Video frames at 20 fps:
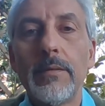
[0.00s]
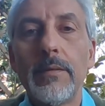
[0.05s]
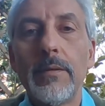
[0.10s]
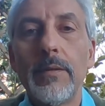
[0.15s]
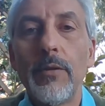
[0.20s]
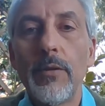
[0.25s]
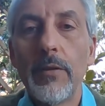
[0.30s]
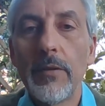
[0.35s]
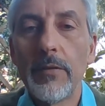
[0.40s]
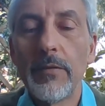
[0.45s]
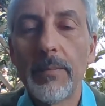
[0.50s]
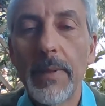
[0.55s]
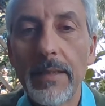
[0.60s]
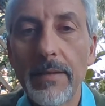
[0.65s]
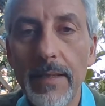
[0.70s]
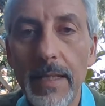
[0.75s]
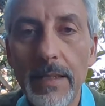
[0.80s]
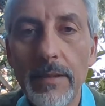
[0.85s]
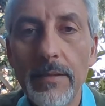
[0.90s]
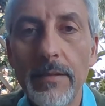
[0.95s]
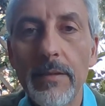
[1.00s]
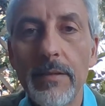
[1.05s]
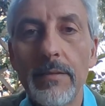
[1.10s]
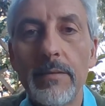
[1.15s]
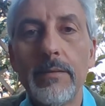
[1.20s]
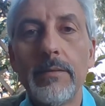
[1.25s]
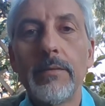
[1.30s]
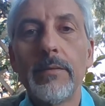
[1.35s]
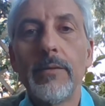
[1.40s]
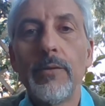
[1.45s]
or the spectator,
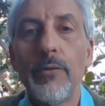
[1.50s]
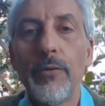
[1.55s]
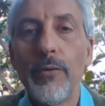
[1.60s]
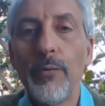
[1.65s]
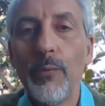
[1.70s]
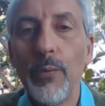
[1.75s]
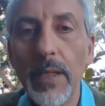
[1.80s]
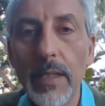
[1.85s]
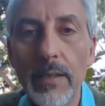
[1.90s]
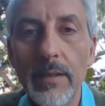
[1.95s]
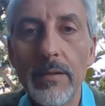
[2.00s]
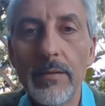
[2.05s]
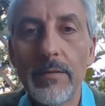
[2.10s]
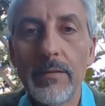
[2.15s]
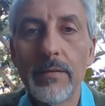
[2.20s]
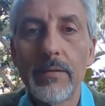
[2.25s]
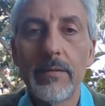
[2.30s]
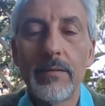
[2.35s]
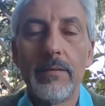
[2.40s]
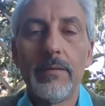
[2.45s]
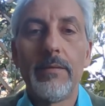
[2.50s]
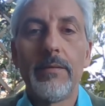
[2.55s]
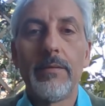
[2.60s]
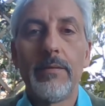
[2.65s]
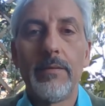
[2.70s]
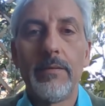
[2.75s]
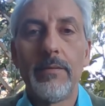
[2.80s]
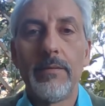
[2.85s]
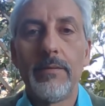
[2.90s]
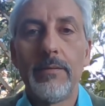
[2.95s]
or the witness,
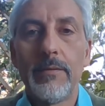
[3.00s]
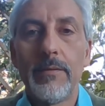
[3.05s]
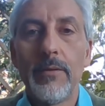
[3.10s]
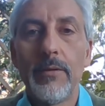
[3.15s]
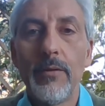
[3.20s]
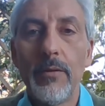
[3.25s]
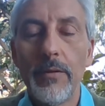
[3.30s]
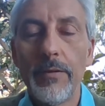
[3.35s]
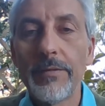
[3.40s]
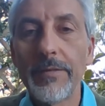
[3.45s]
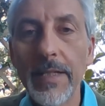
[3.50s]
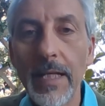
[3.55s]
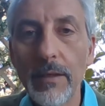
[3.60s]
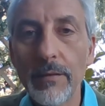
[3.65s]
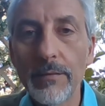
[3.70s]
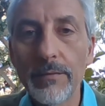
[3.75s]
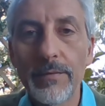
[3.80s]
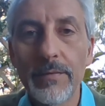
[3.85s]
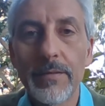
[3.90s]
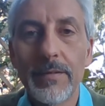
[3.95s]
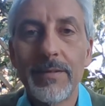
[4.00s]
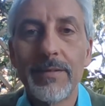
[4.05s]
or the self,